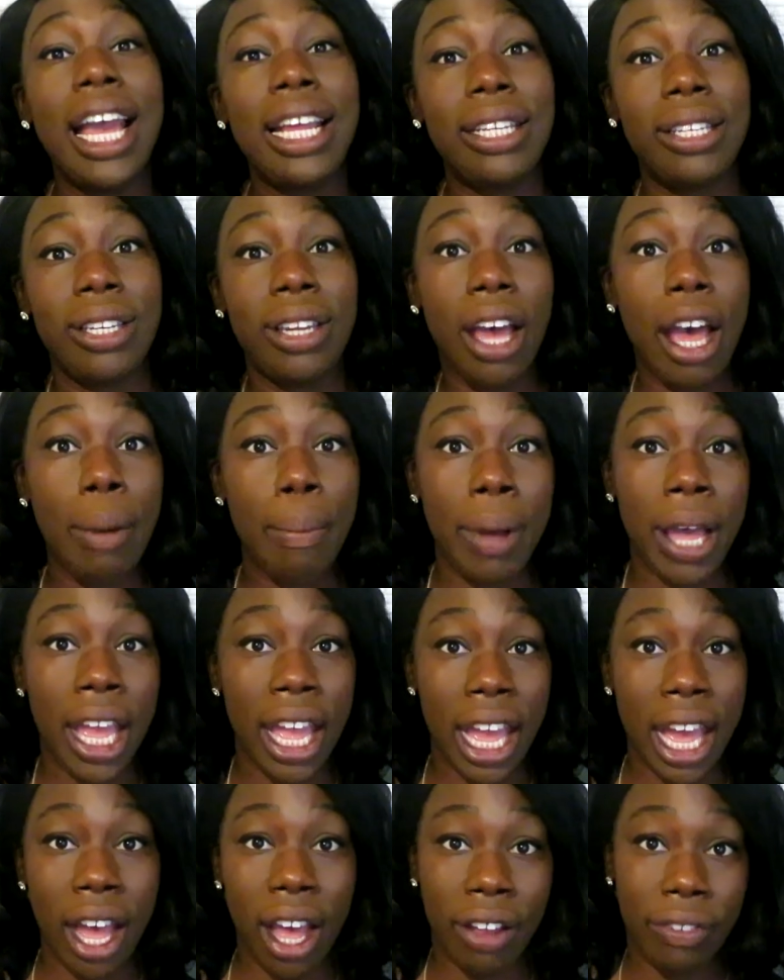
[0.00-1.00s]
I did not
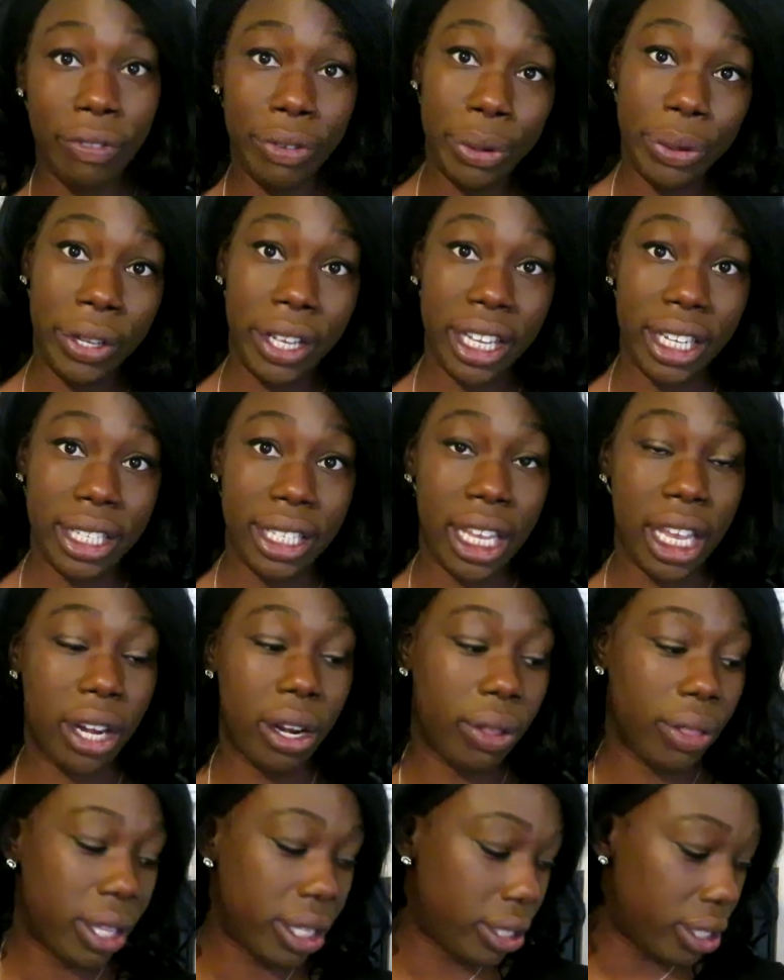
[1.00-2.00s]
buy a hot food
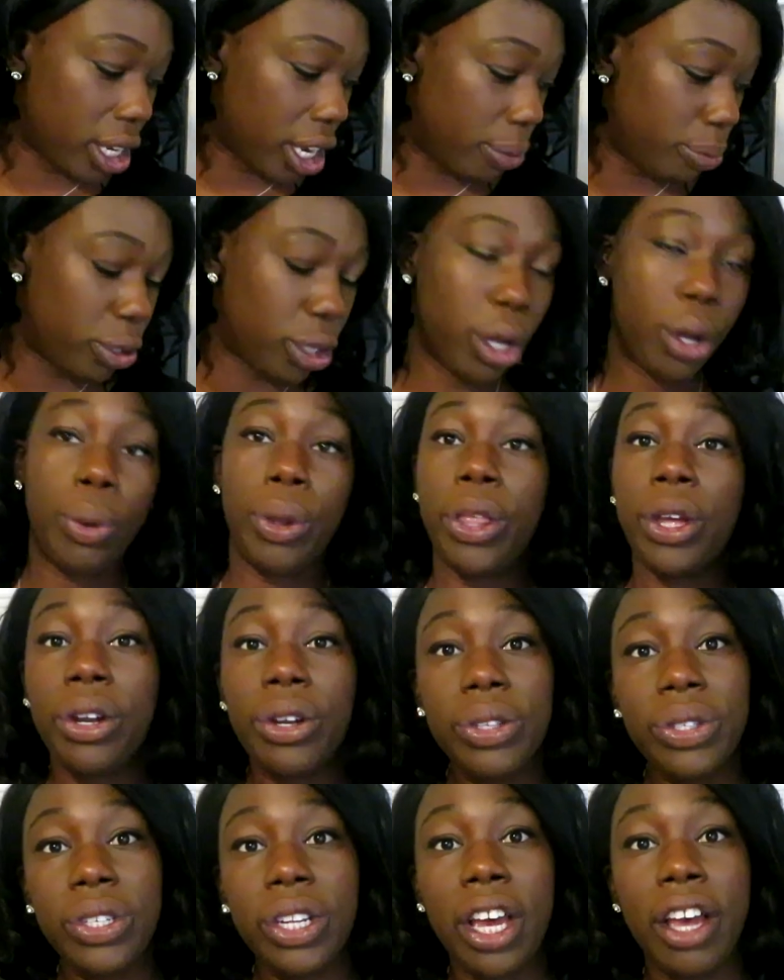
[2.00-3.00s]
container this time to go with
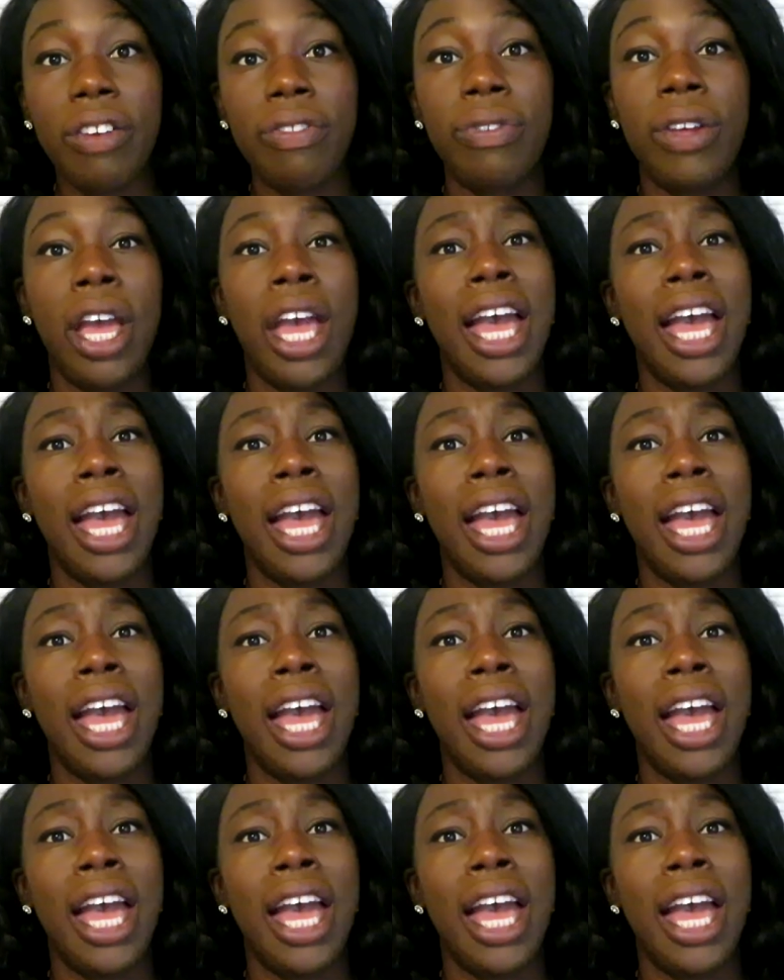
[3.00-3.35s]
her stuff.